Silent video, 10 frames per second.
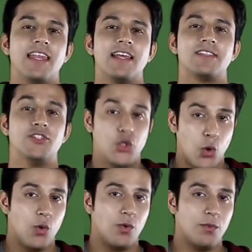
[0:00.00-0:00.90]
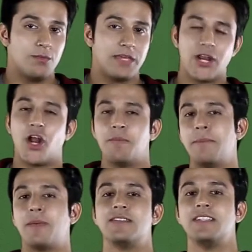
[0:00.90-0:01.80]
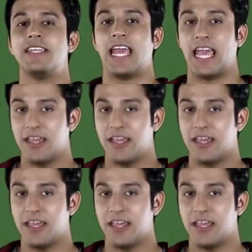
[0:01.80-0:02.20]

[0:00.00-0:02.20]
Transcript: and lakes, though, cannot be present